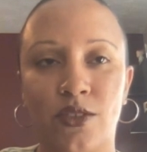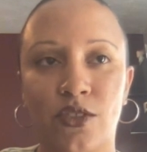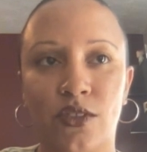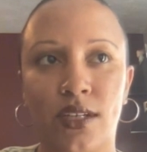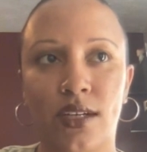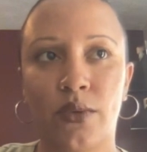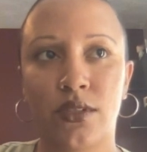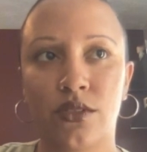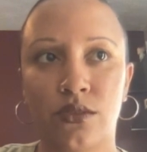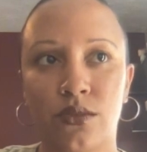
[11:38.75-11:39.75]
So then I
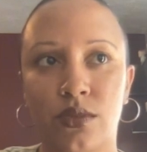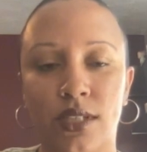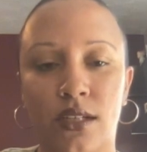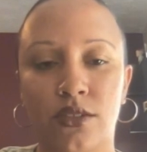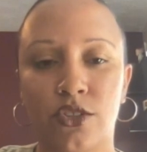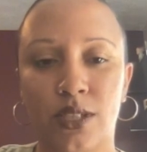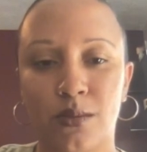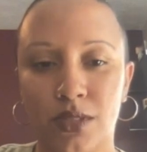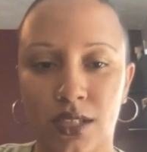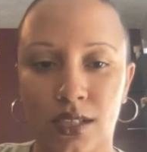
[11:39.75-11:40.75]
went to Dr.
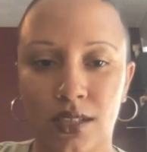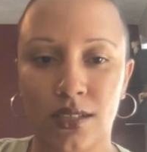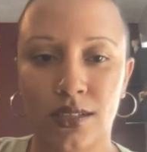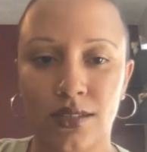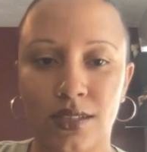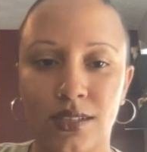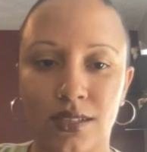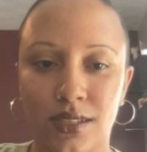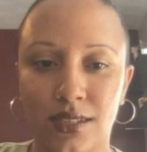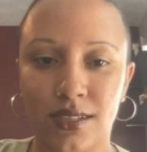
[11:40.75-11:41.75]
Jemsek in
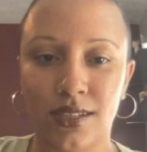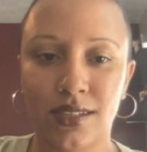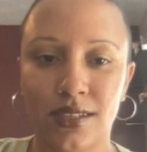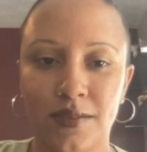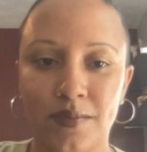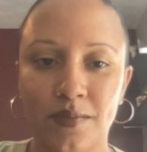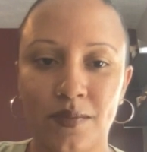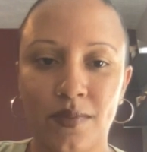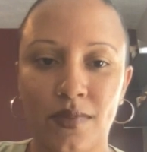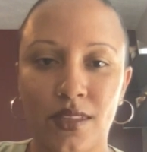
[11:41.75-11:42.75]
DC,
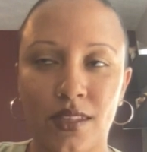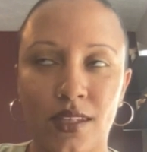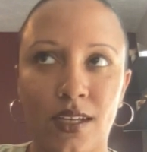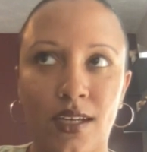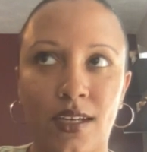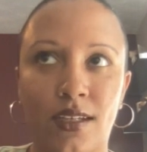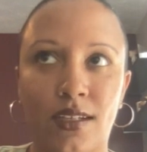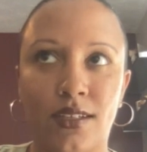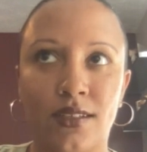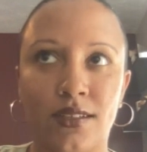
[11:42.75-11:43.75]

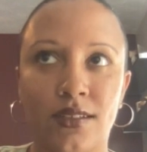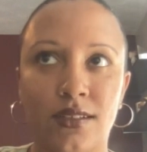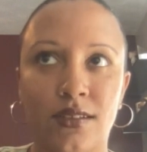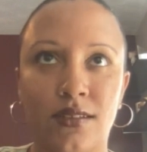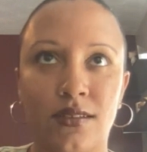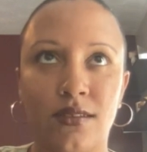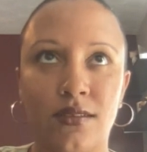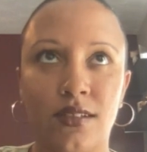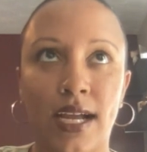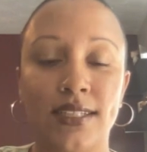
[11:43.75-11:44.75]
and
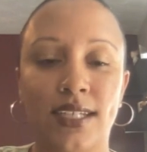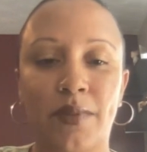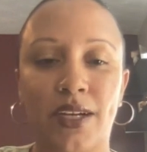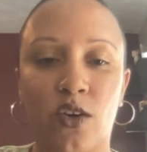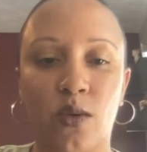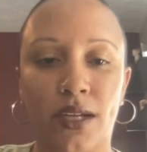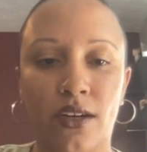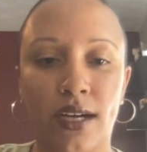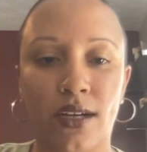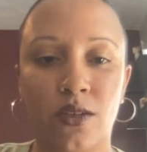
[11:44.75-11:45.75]
I had to get my
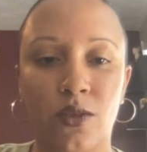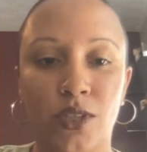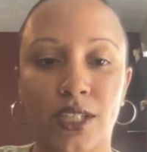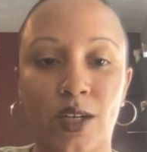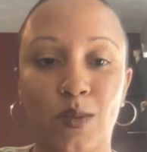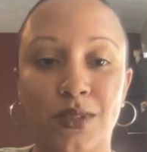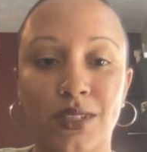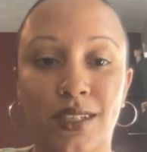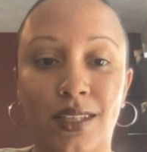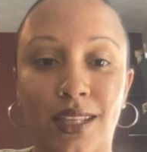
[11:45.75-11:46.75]
gallbladder out, which
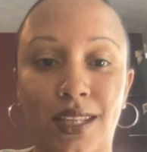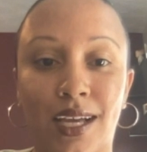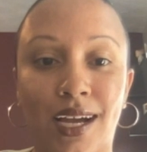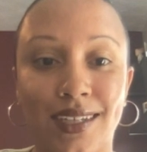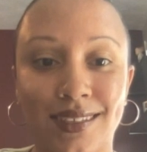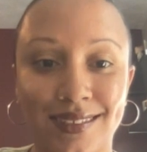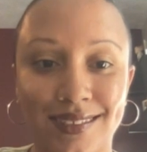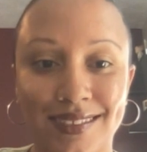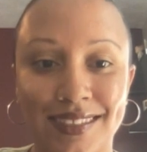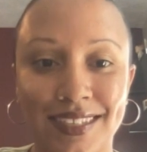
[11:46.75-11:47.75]
helped a lot.
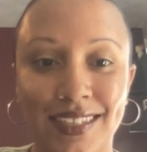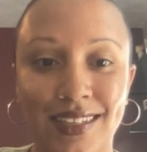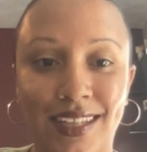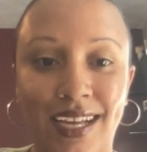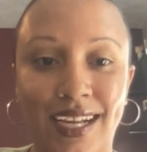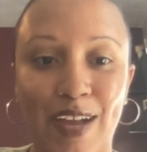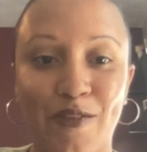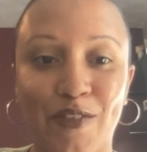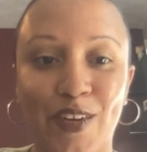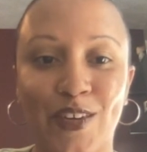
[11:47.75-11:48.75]
Like I
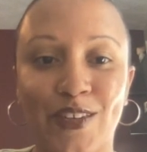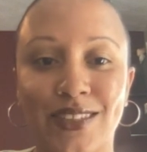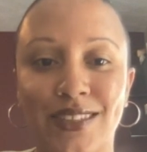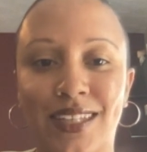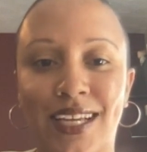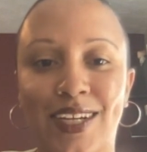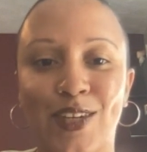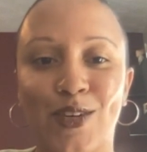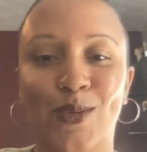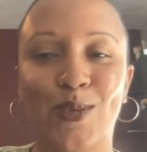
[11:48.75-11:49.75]
felt like
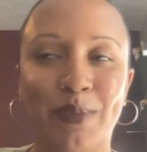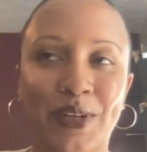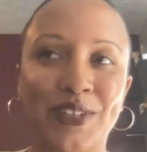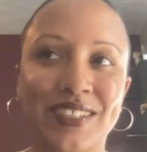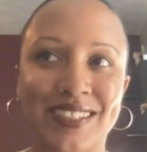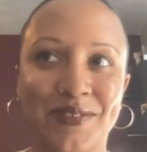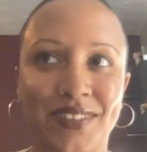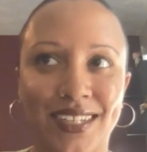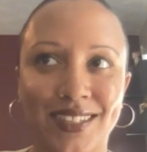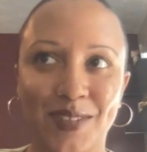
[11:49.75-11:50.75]
a new person
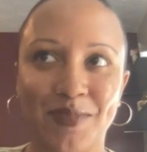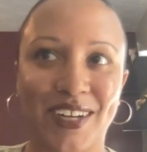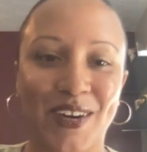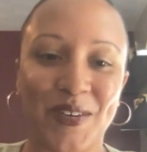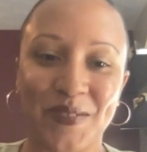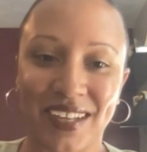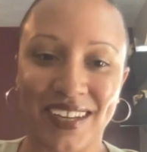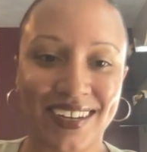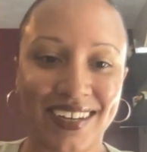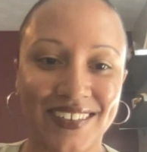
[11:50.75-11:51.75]
when they took my
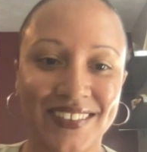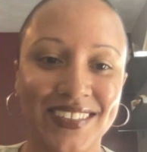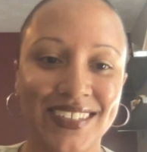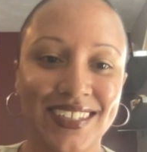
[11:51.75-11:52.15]
gallbladder out.